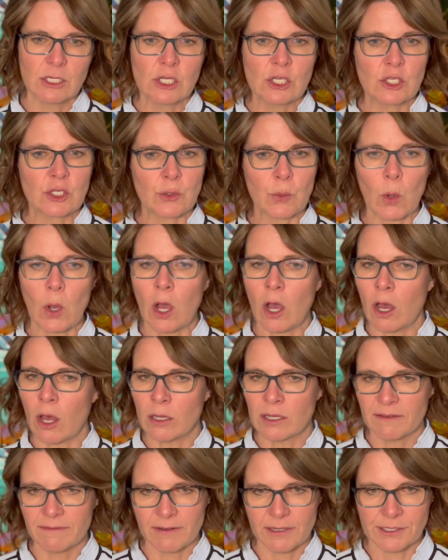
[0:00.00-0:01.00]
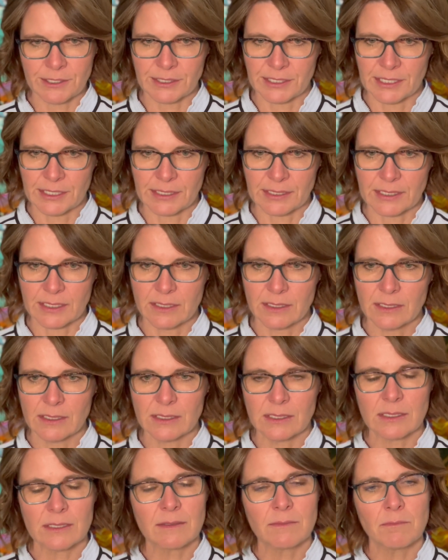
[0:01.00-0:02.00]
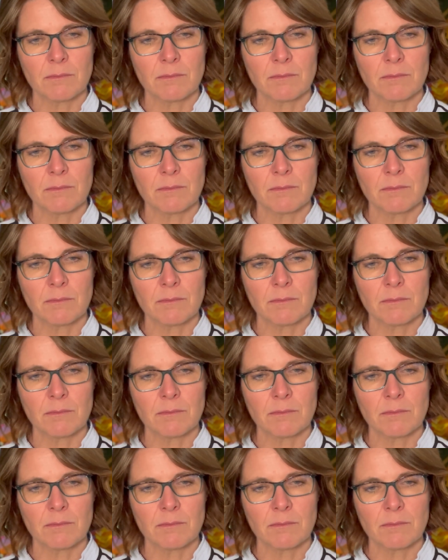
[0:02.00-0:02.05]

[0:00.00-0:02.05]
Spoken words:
to all of our citizens,